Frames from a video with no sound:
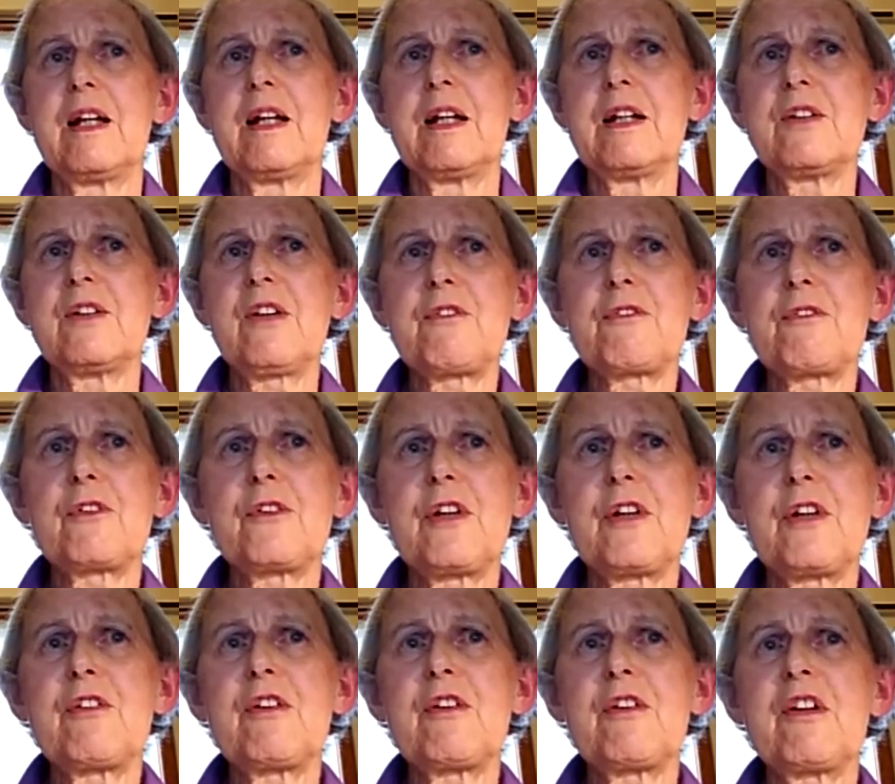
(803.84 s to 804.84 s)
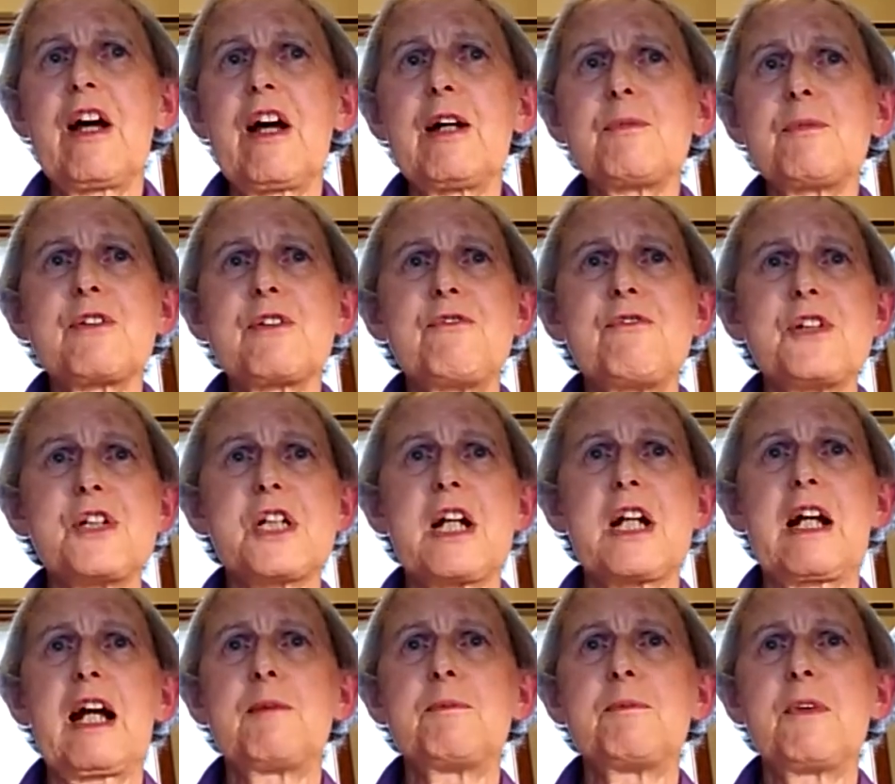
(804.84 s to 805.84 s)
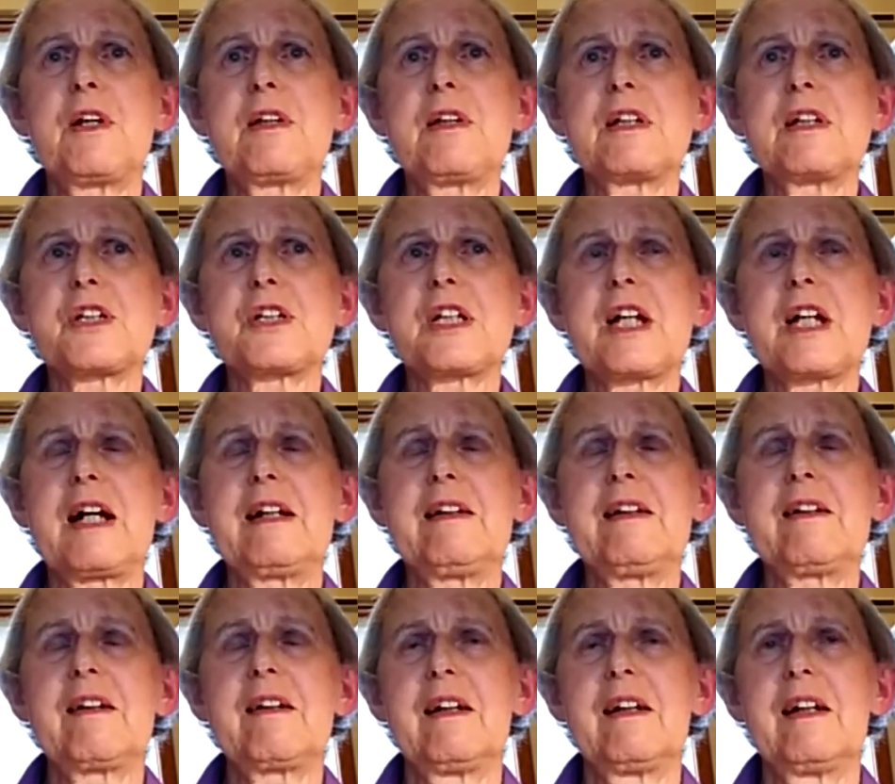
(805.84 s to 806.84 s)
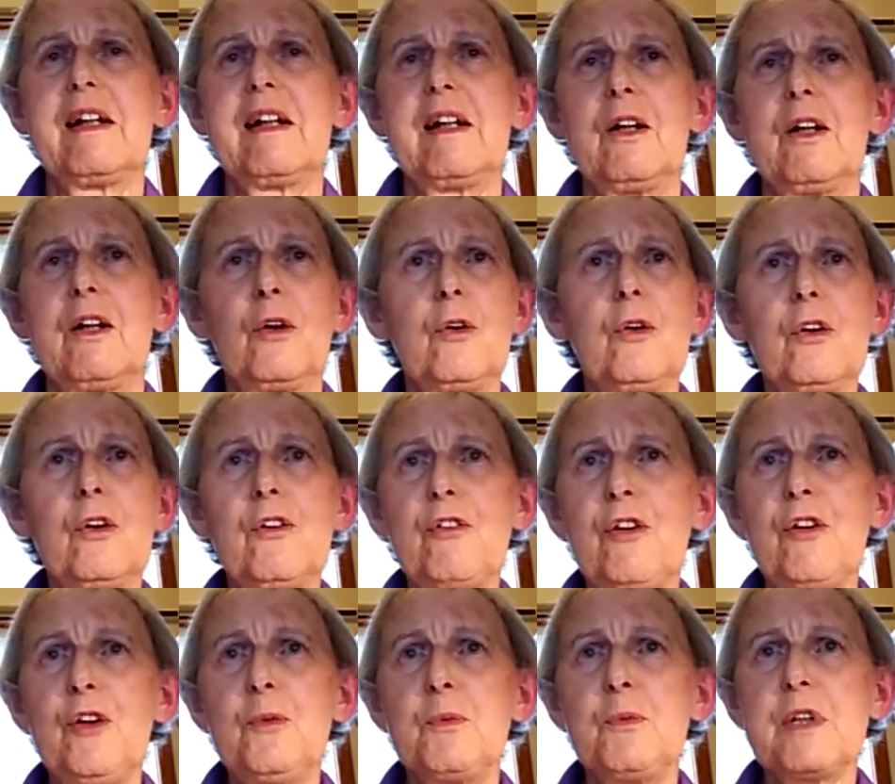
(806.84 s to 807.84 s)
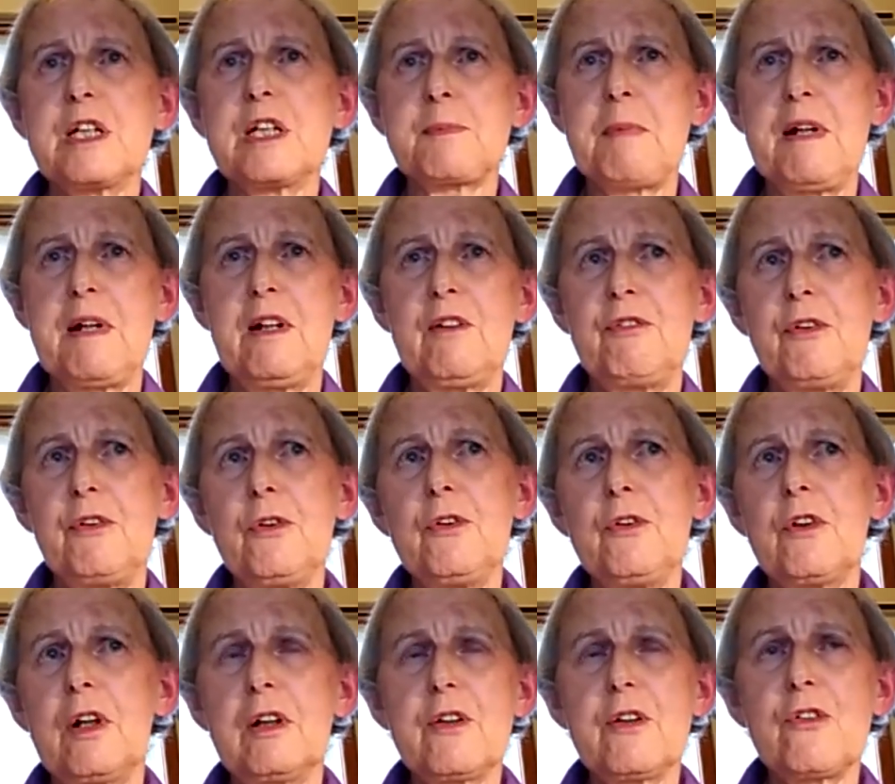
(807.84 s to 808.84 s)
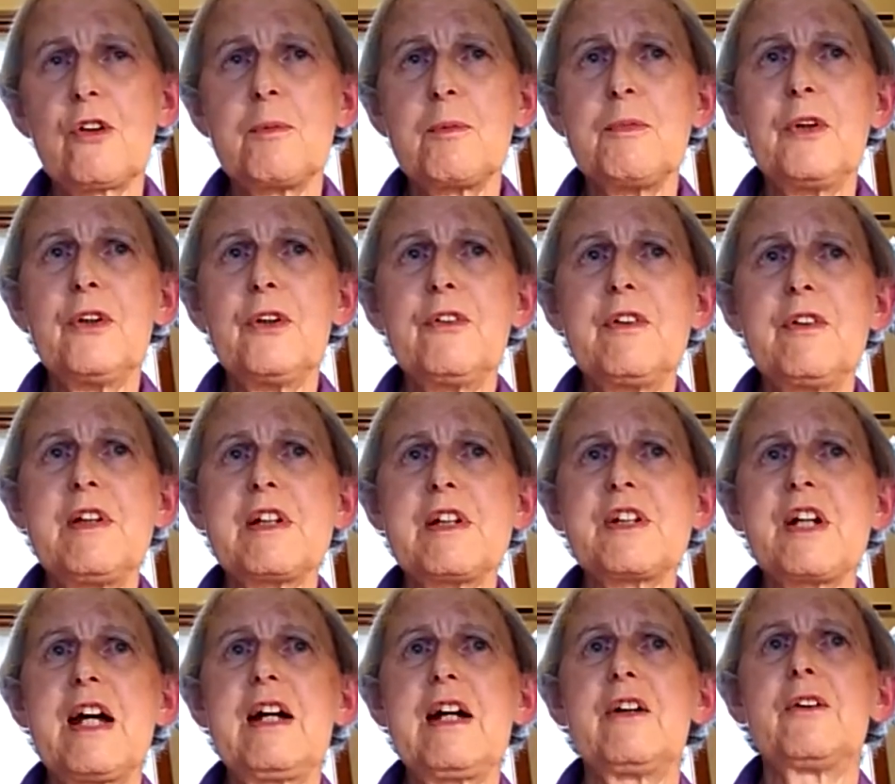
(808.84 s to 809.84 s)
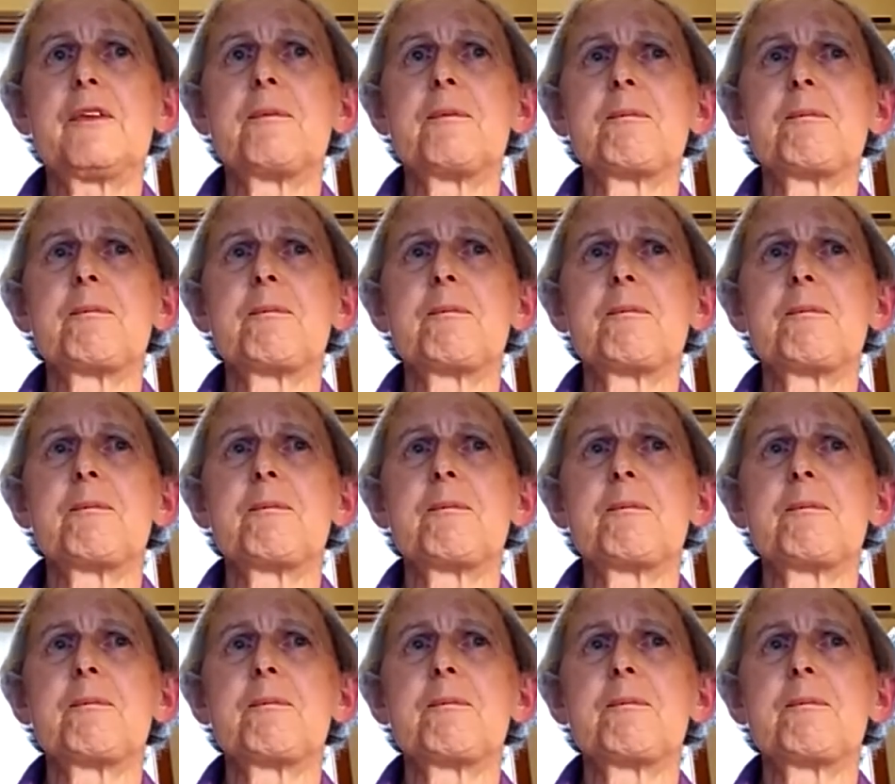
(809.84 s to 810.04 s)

Several different types of visitor come to this site, all of whom would spend a few dollars or more in the town.